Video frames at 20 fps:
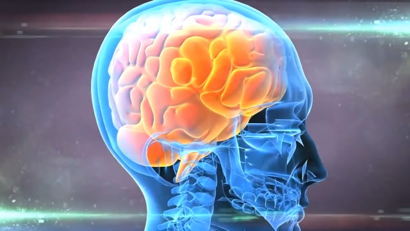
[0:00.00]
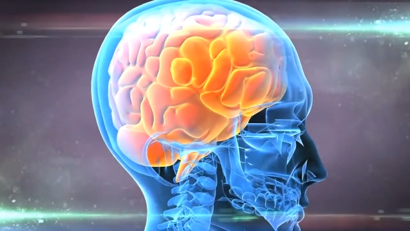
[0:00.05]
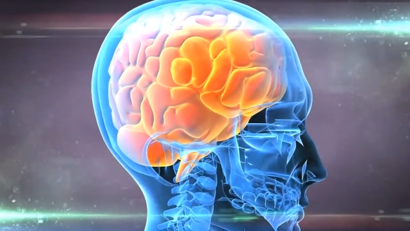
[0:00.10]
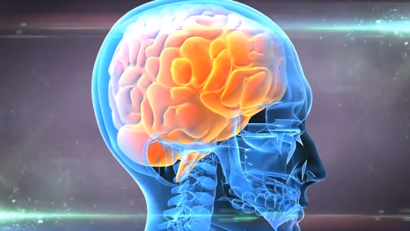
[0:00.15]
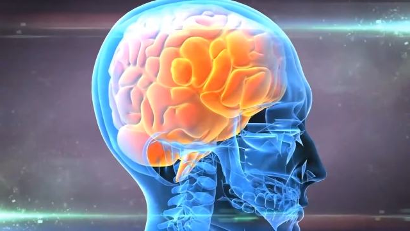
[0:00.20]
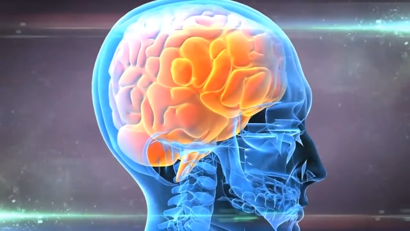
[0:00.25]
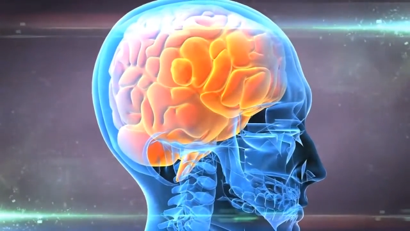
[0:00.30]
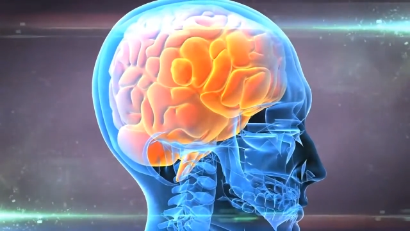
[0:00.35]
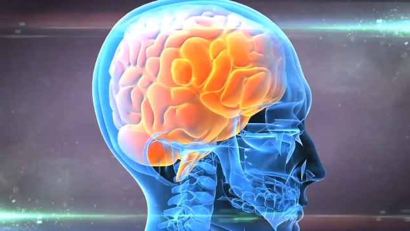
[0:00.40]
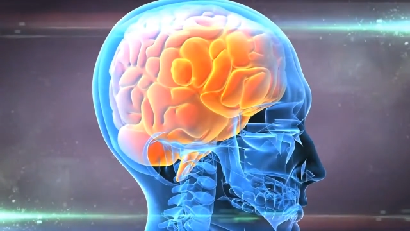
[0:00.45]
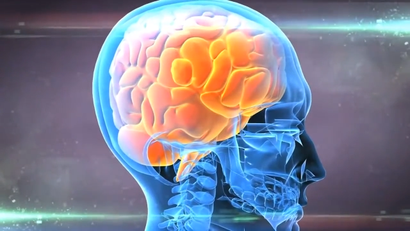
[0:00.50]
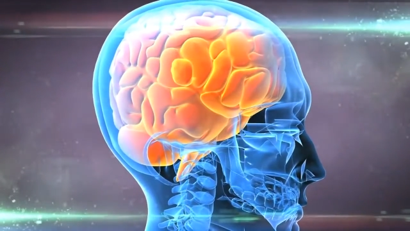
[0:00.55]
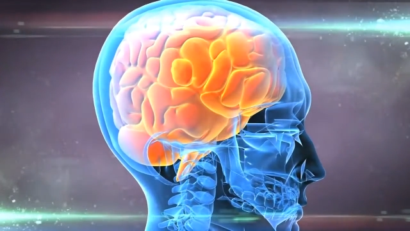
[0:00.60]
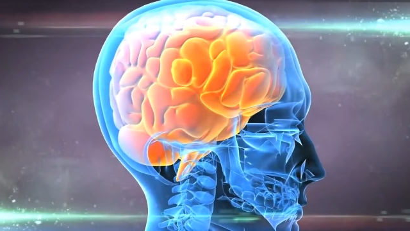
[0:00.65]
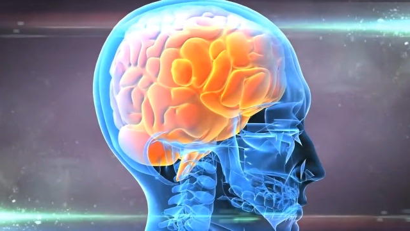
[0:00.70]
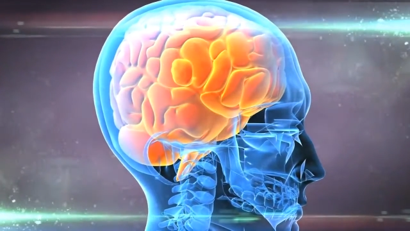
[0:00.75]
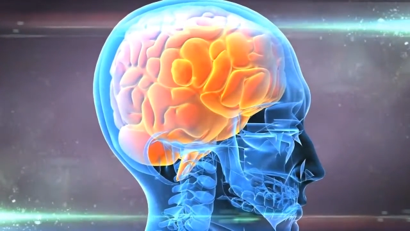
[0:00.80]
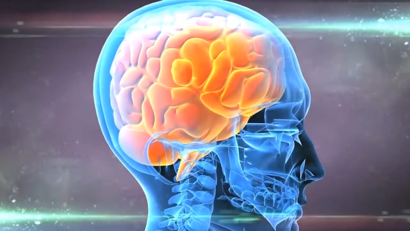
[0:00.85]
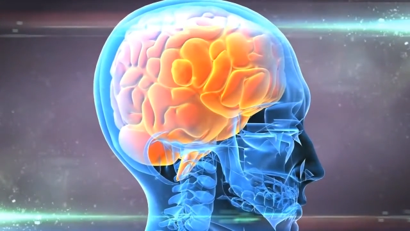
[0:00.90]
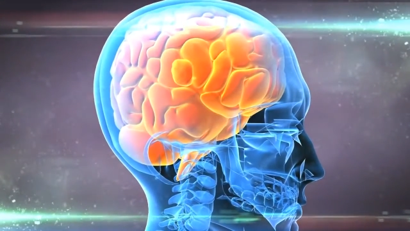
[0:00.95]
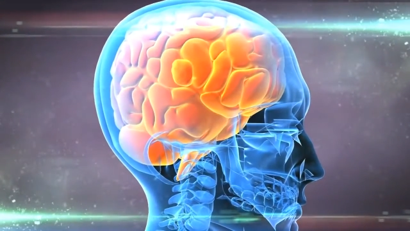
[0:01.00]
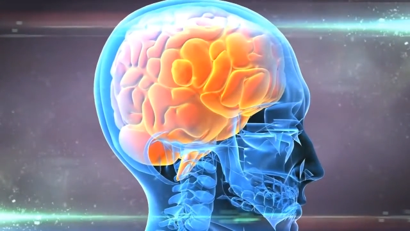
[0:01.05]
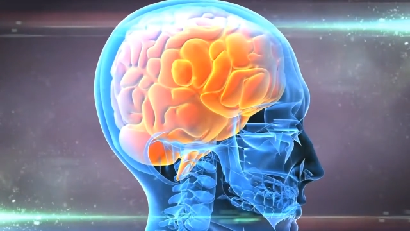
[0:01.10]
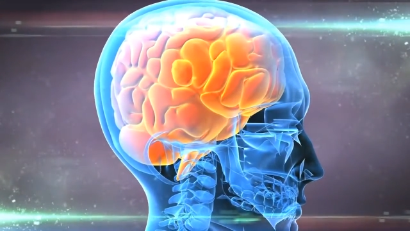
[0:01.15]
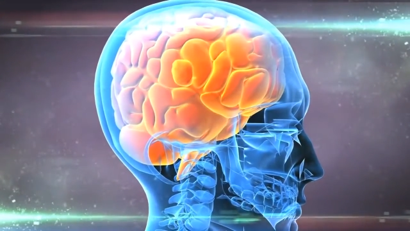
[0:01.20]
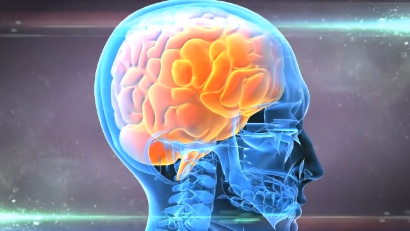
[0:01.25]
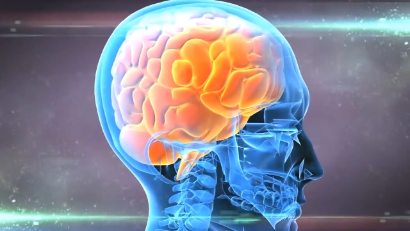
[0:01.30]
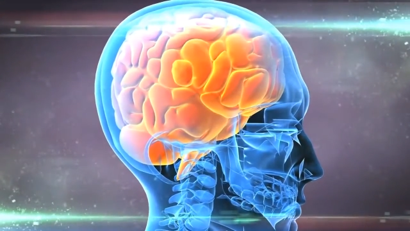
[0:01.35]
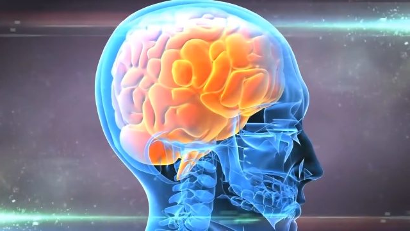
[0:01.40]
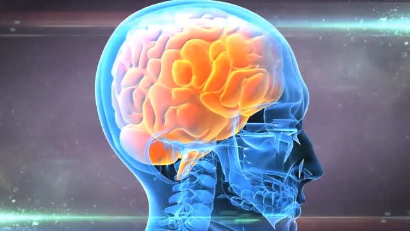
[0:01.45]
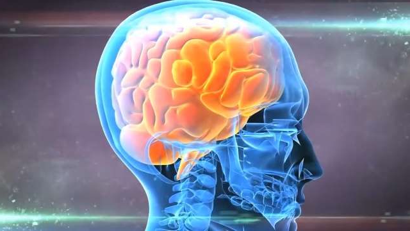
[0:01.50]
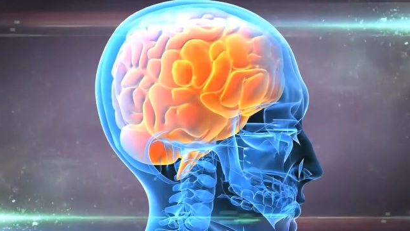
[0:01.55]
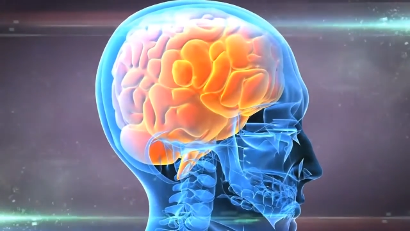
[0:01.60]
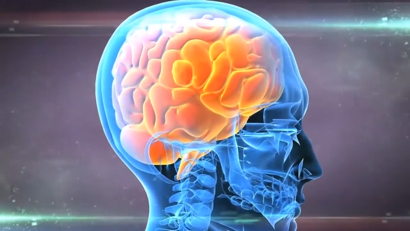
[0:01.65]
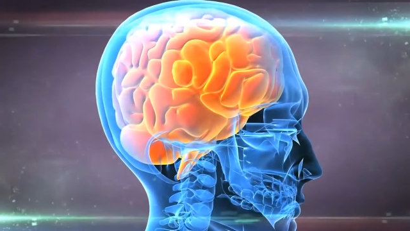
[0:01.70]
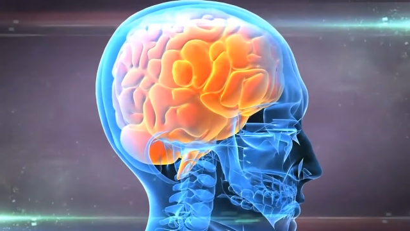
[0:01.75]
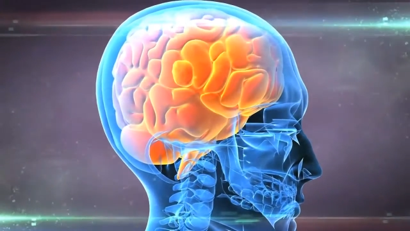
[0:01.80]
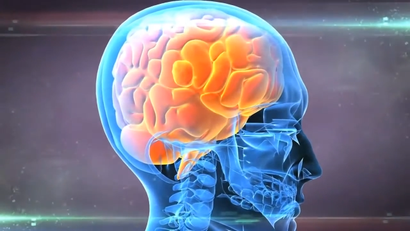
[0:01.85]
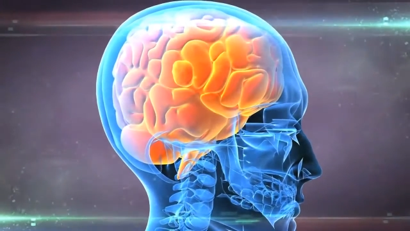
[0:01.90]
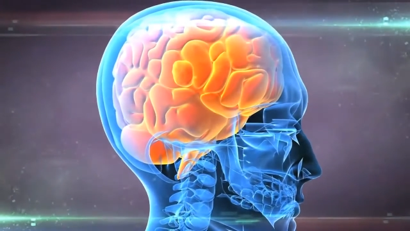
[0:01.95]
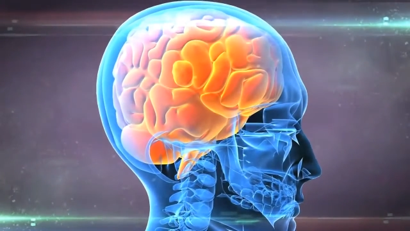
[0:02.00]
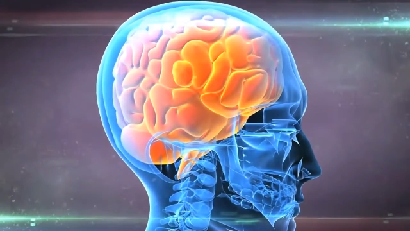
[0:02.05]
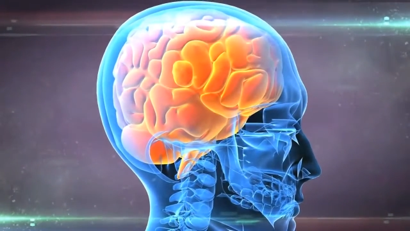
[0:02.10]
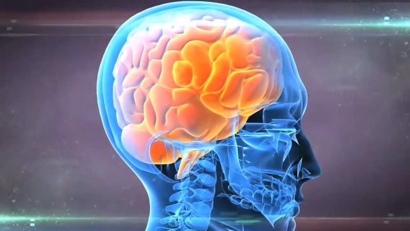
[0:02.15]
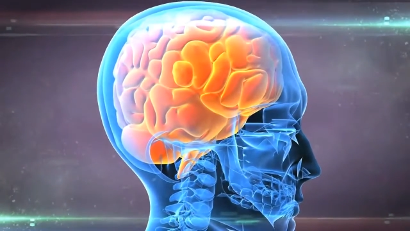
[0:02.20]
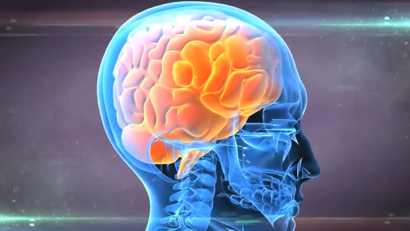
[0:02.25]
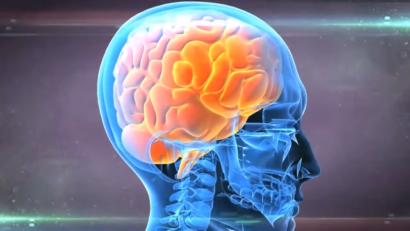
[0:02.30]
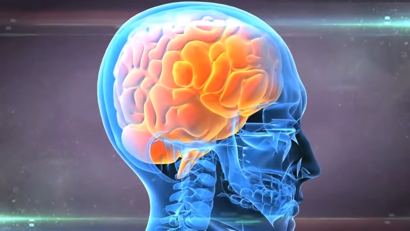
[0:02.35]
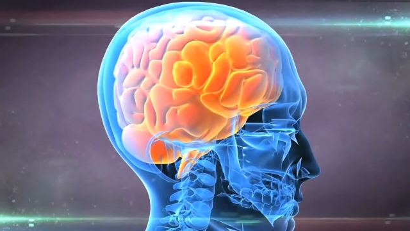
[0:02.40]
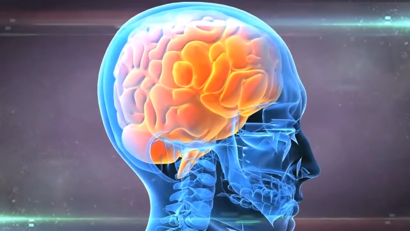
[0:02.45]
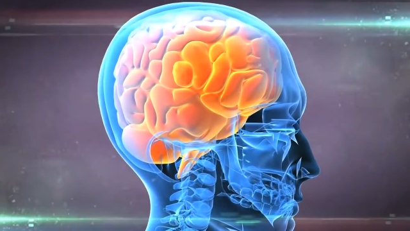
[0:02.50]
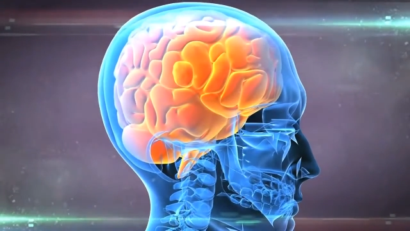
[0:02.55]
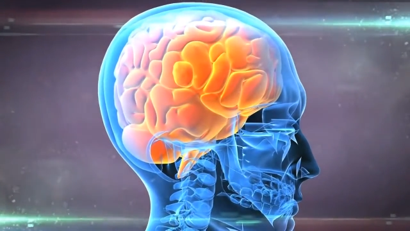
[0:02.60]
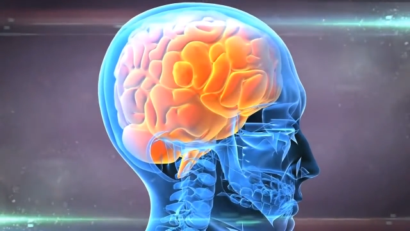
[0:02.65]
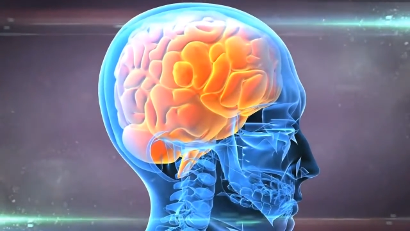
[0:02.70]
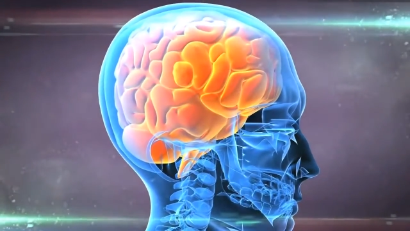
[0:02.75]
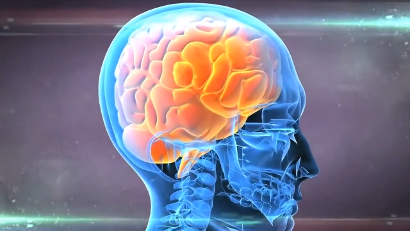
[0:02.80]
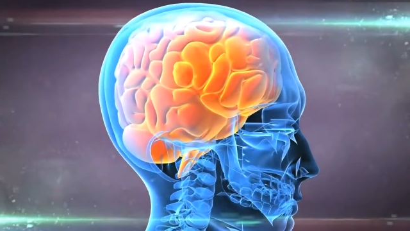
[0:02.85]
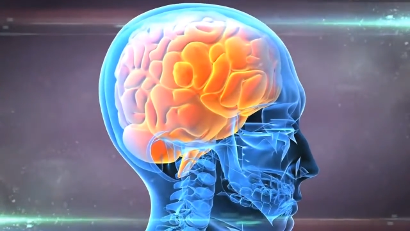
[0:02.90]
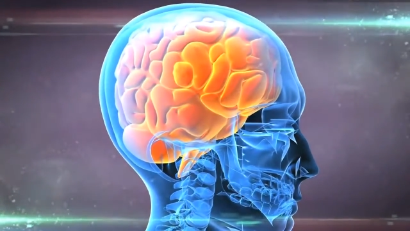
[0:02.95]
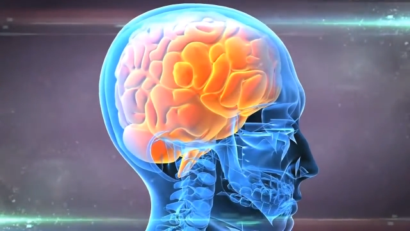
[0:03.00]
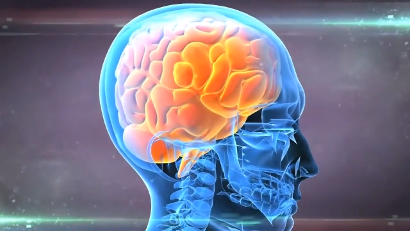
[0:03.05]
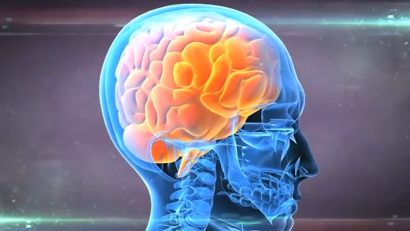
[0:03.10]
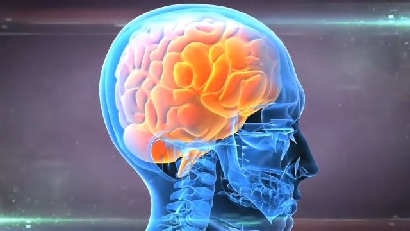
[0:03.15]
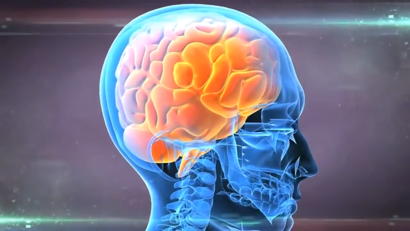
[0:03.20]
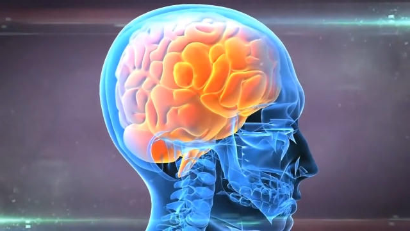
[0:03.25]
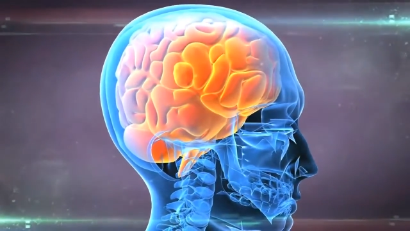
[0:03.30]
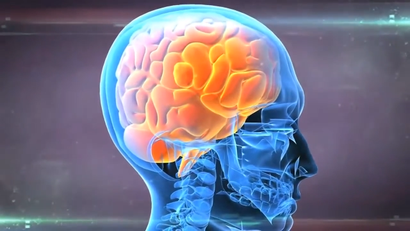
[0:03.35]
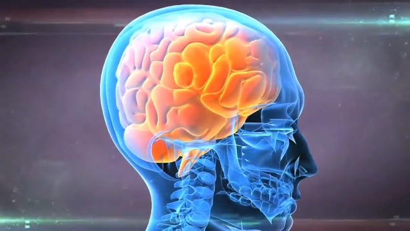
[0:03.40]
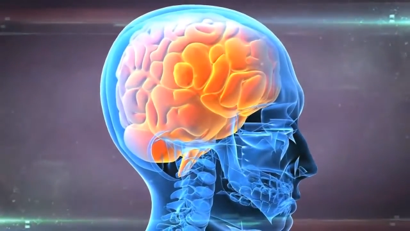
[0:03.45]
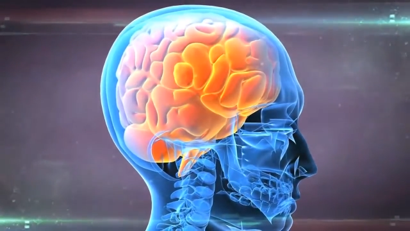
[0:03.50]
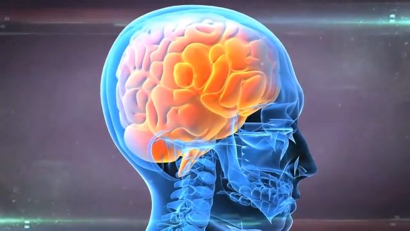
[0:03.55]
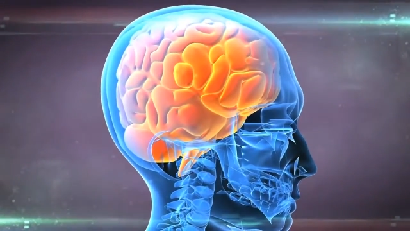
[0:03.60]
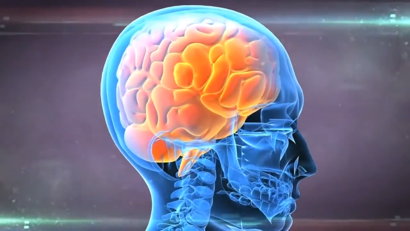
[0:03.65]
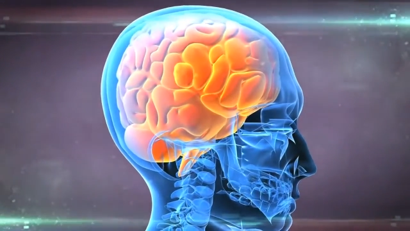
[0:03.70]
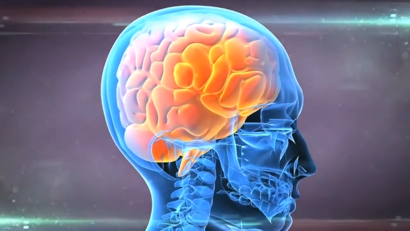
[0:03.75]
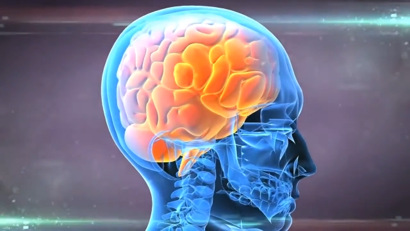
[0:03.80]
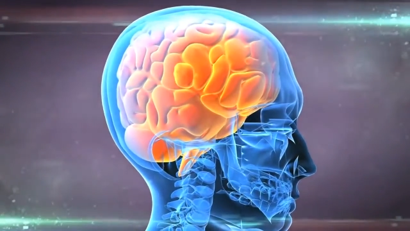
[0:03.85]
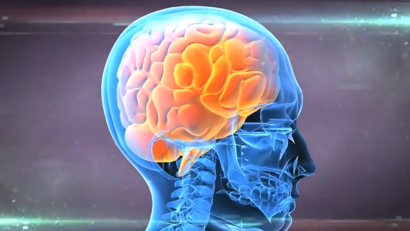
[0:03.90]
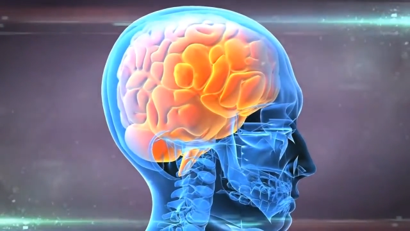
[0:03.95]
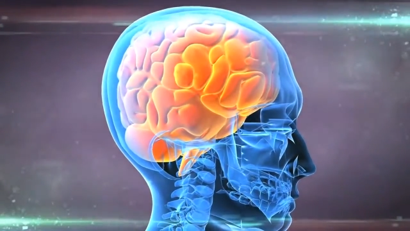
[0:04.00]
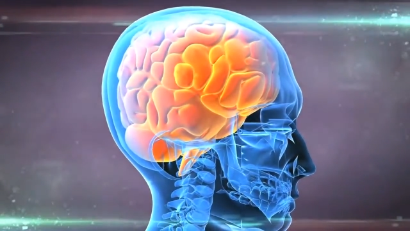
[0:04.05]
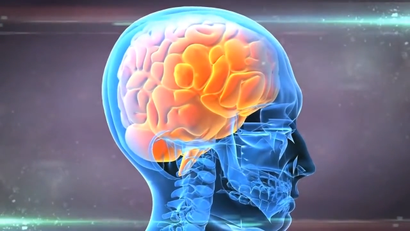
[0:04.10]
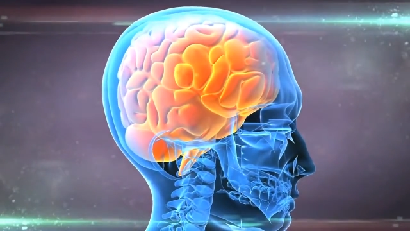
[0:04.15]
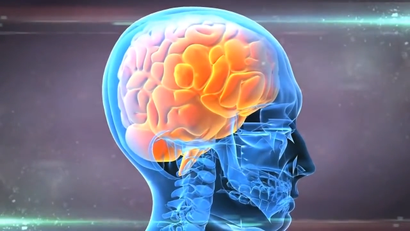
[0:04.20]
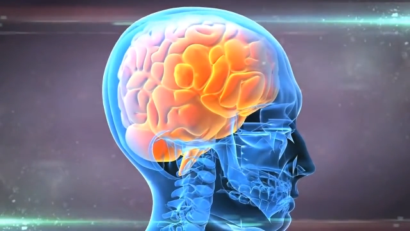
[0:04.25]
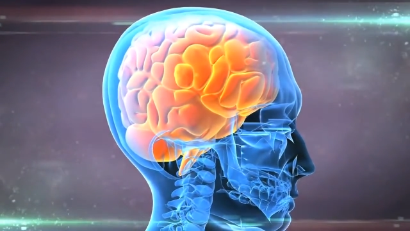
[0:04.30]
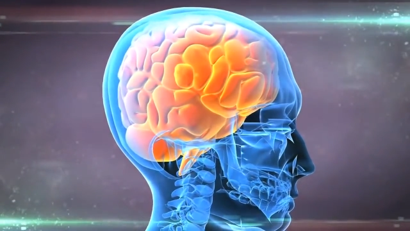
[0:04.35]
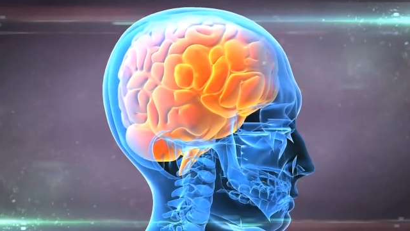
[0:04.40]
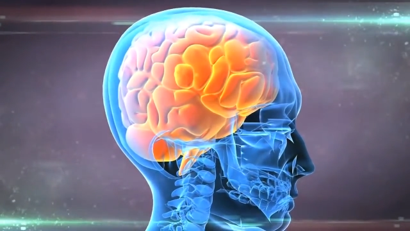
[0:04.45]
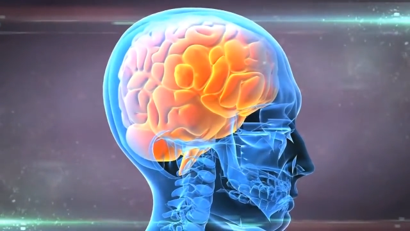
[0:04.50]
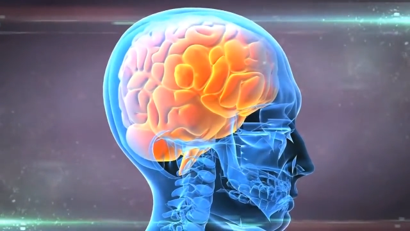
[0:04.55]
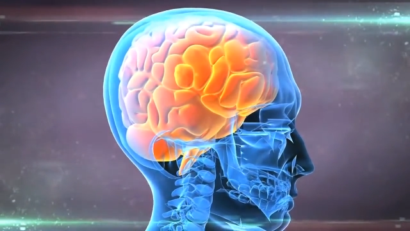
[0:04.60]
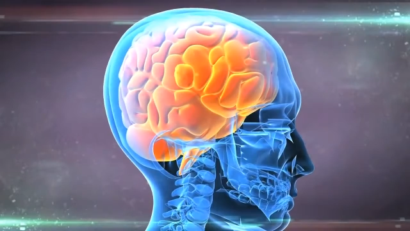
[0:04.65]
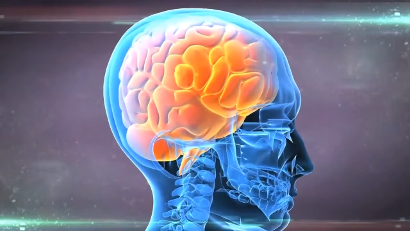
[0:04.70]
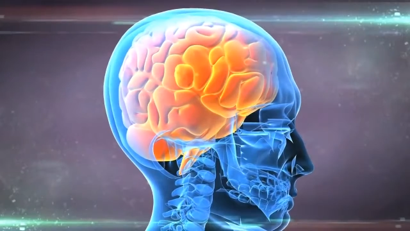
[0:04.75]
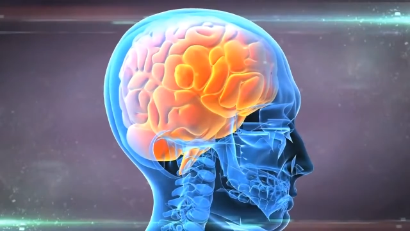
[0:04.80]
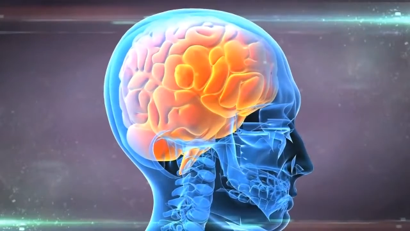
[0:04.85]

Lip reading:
No face is visible, so there are no lips to read.